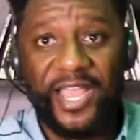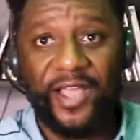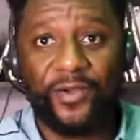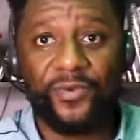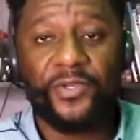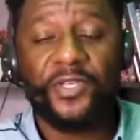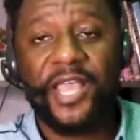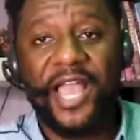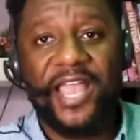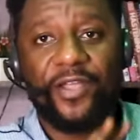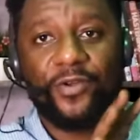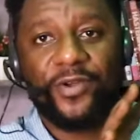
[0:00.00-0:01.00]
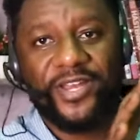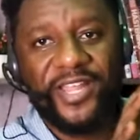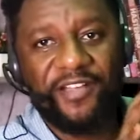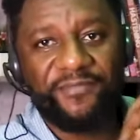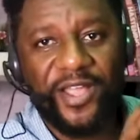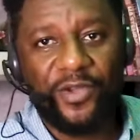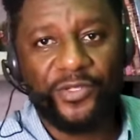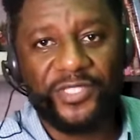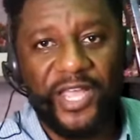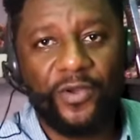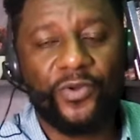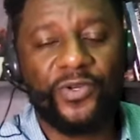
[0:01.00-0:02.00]
now, I already have my
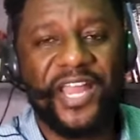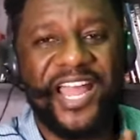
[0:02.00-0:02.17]
Otter on